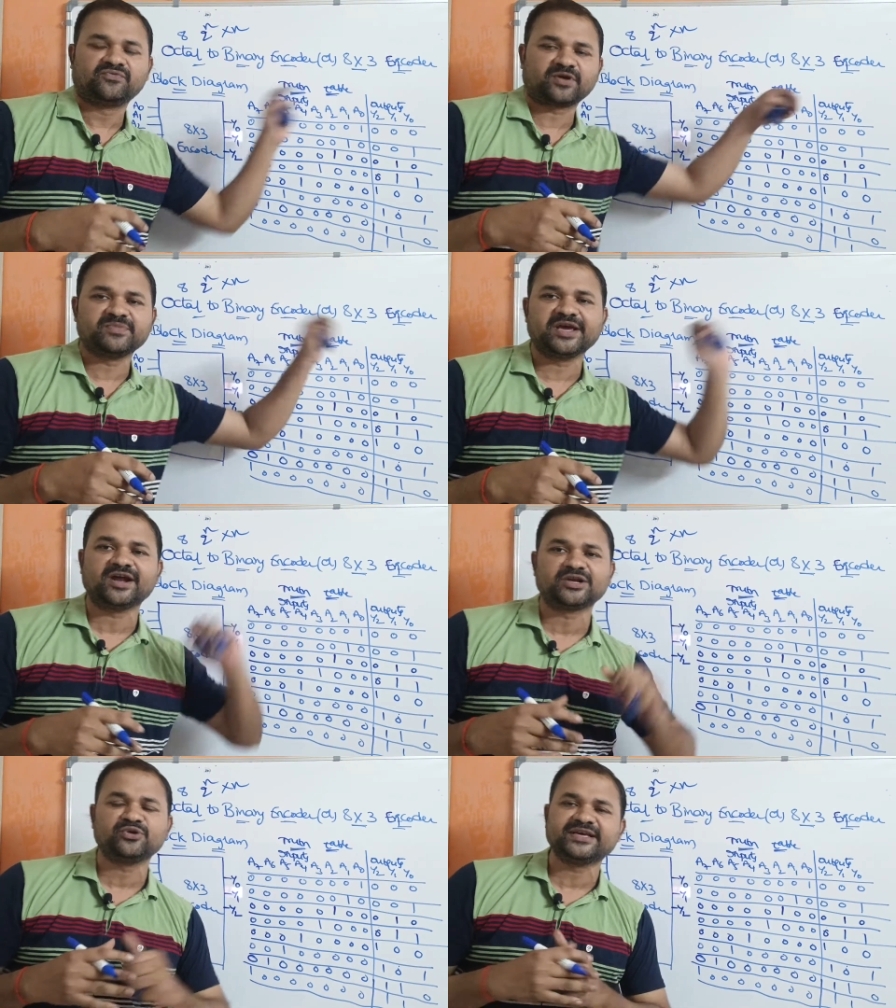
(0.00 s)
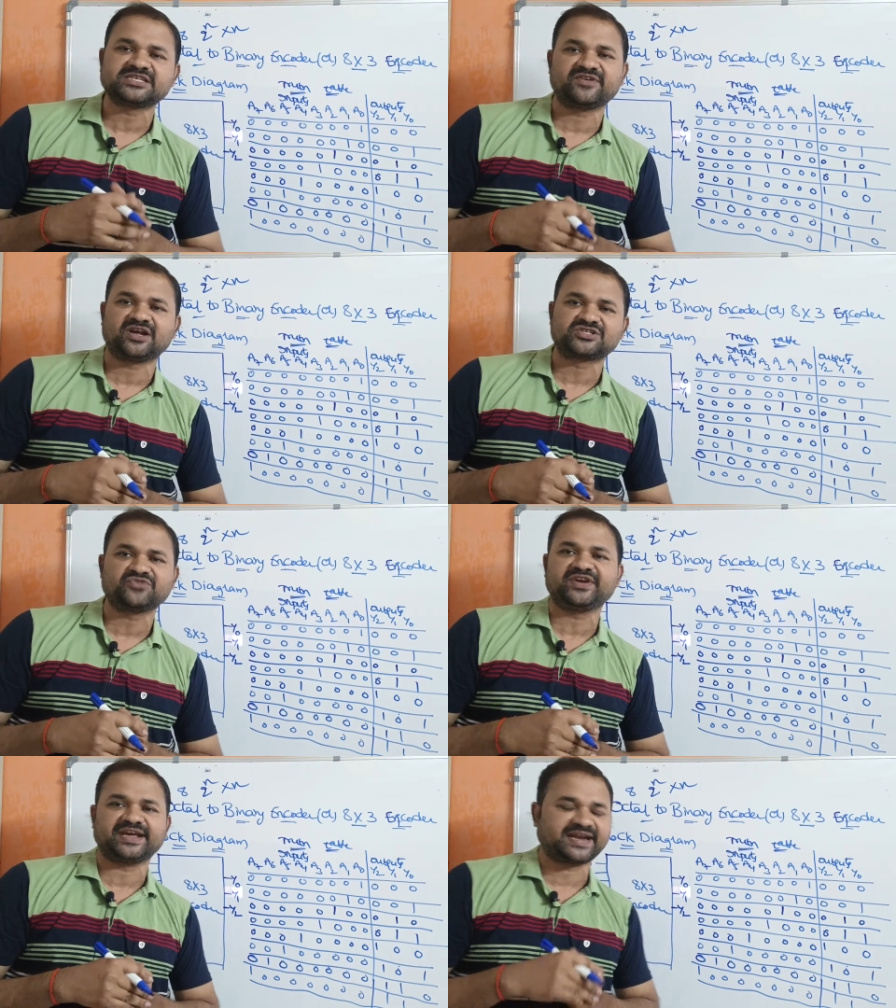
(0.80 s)
From A0 to A7
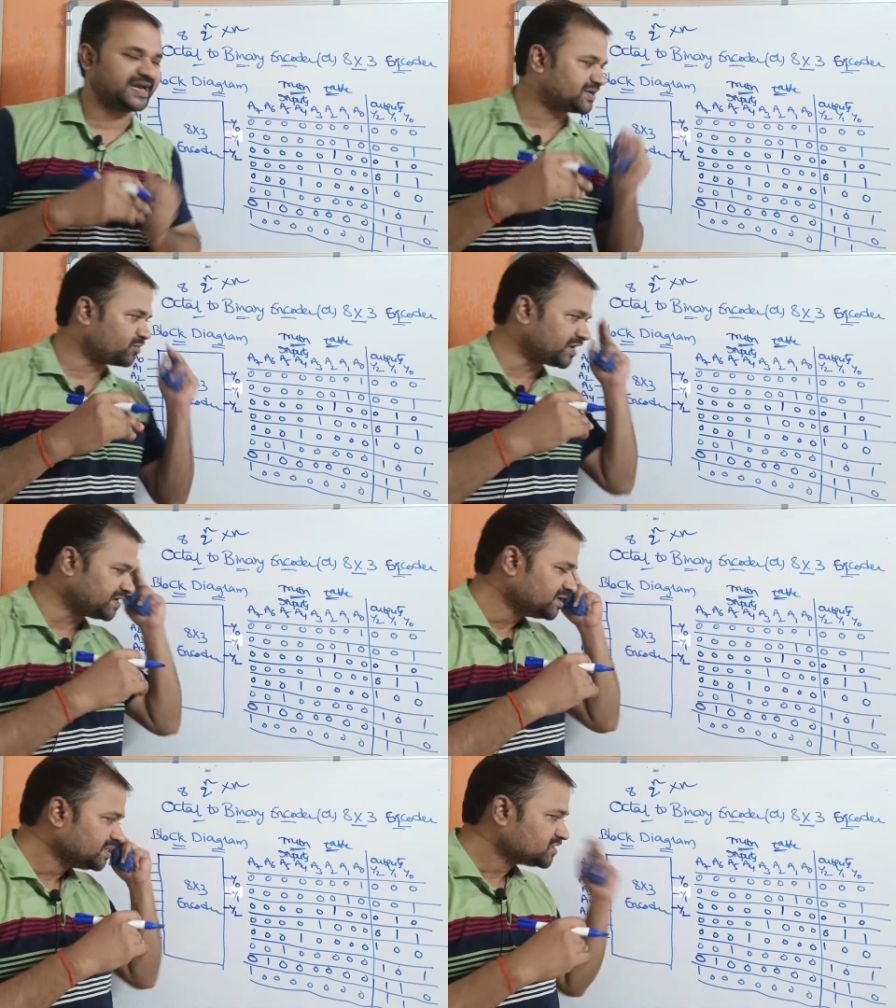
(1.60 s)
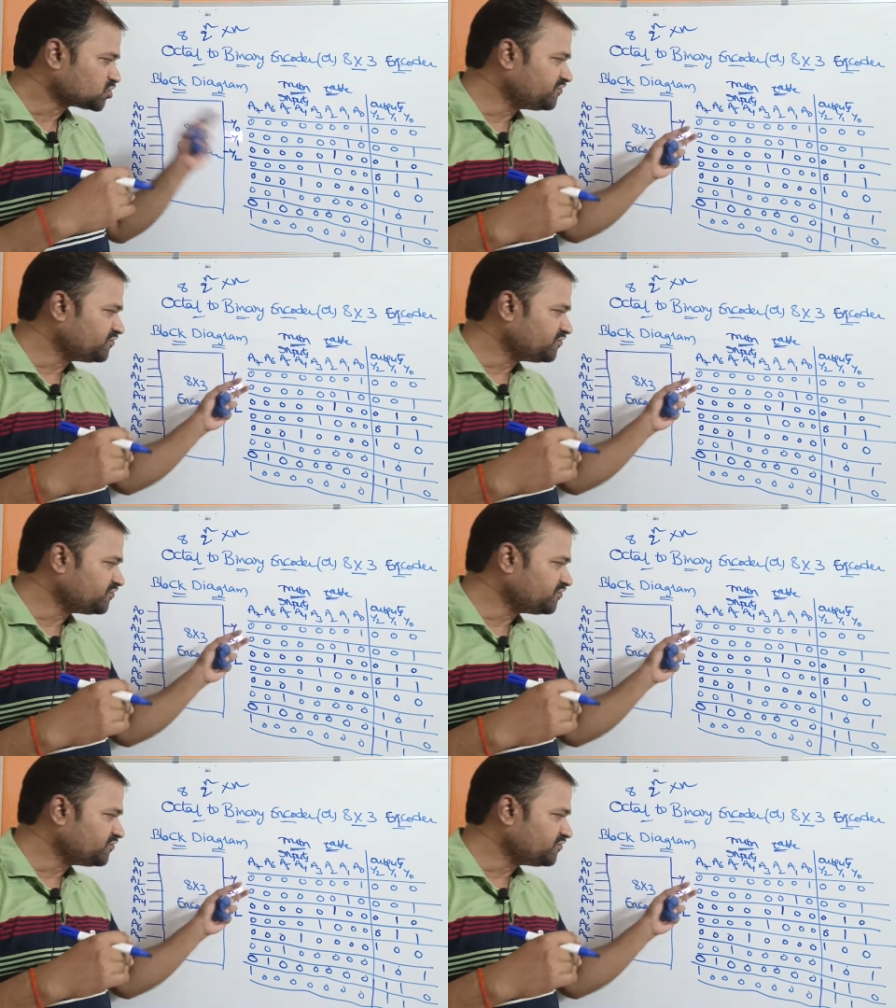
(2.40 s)
also we can write, okay. So